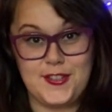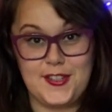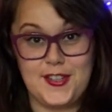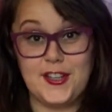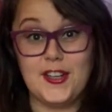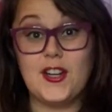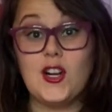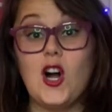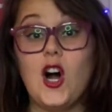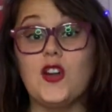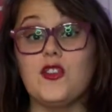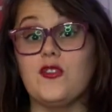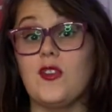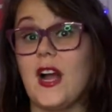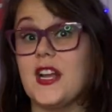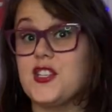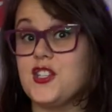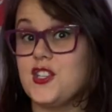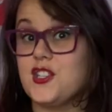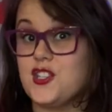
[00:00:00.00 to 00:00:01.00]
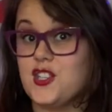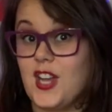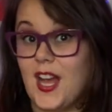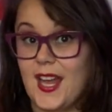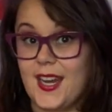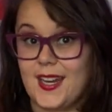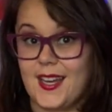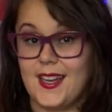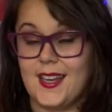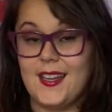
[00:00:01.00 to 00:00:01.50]
Year, called Rosh
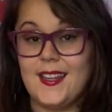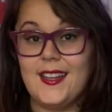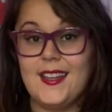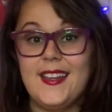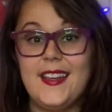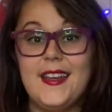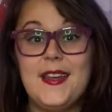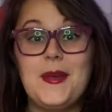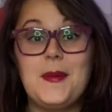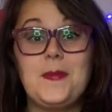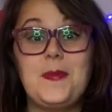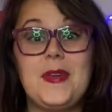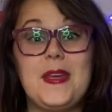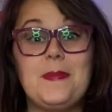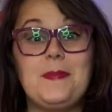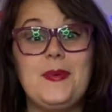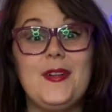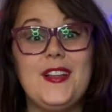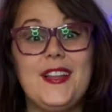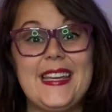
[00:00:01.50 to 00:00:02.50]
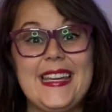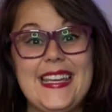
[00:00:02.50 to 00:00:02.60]
Hashanah, people